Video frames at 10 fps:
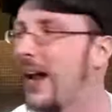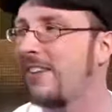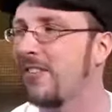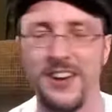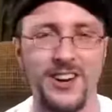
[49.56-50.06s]

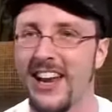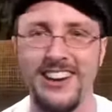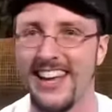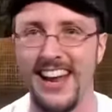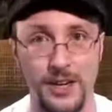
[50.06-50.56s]
haven't figured out
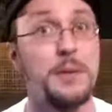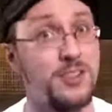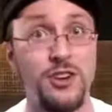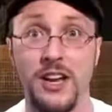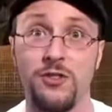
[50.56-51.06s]
yet how to make
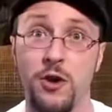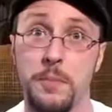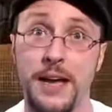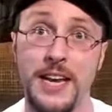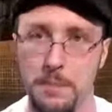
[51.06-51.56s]
change for a
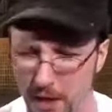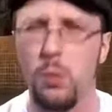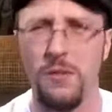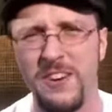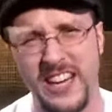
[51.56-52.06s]
penny, but
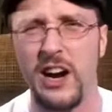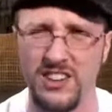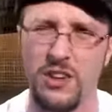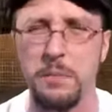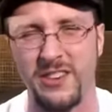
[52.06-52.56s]
we'll figure out
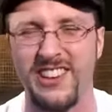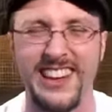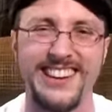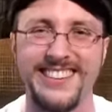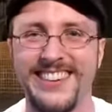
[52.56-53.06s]
some
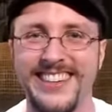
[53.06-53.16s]
percentage.